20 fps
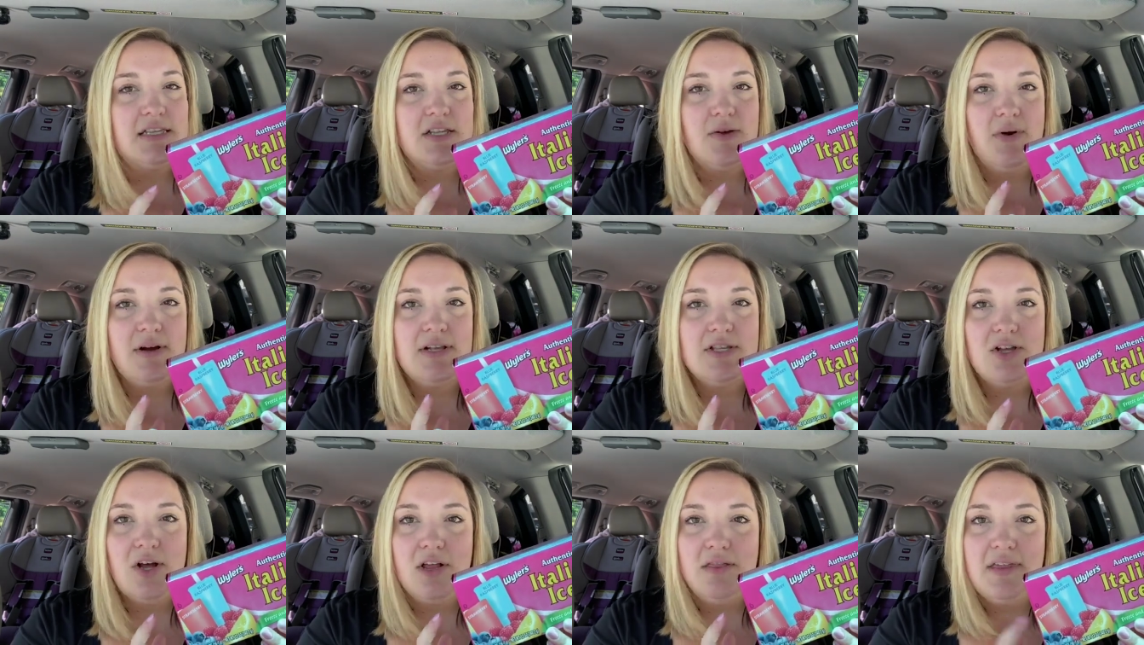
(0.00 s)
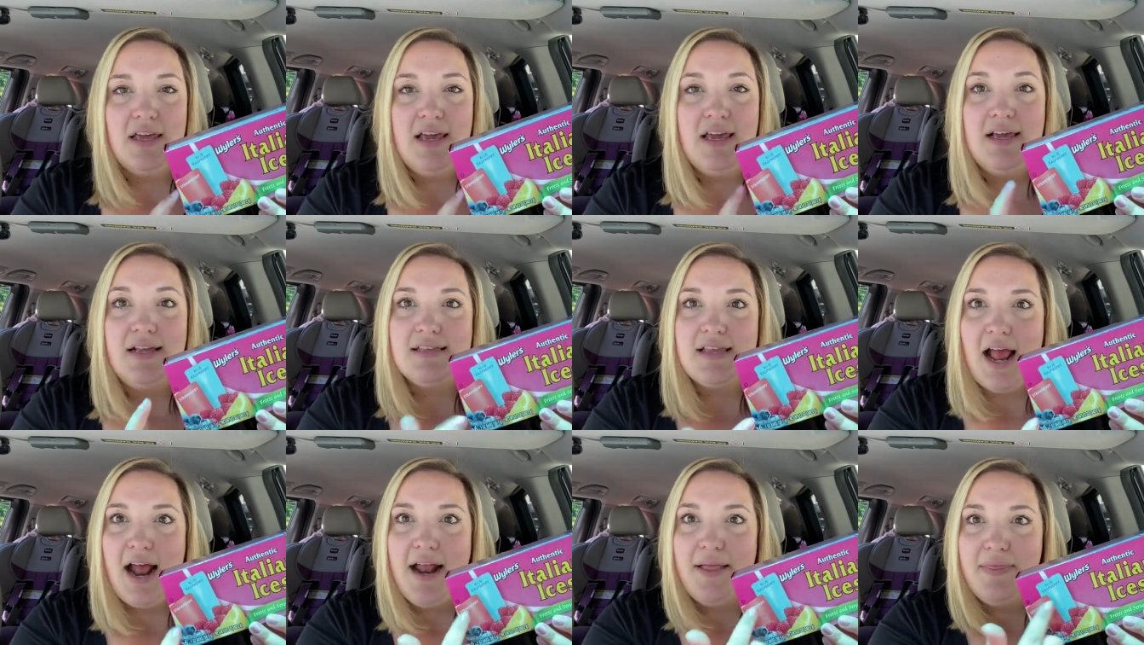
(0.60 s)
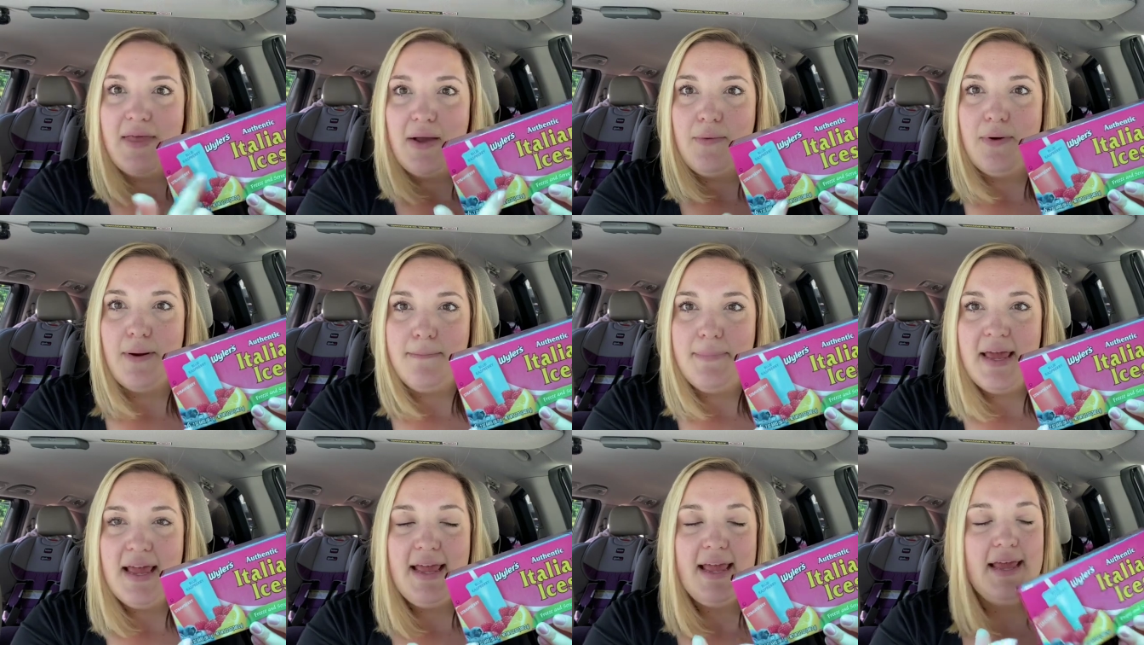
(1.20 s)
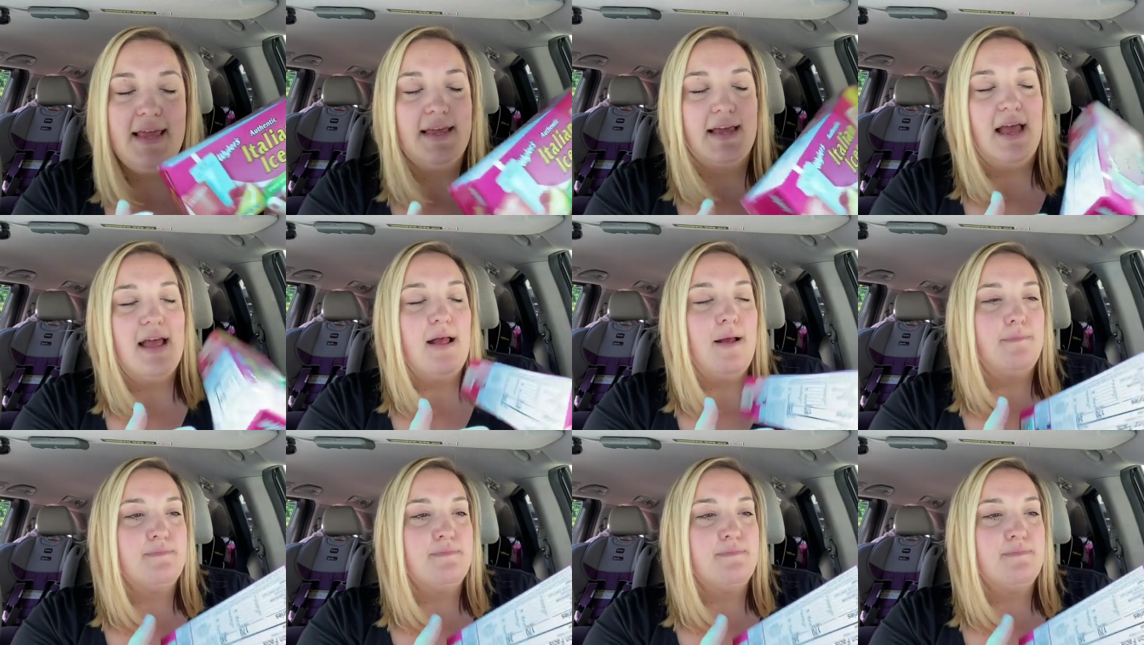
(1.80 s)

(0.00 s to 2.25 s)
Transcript: So I saw these and they were pink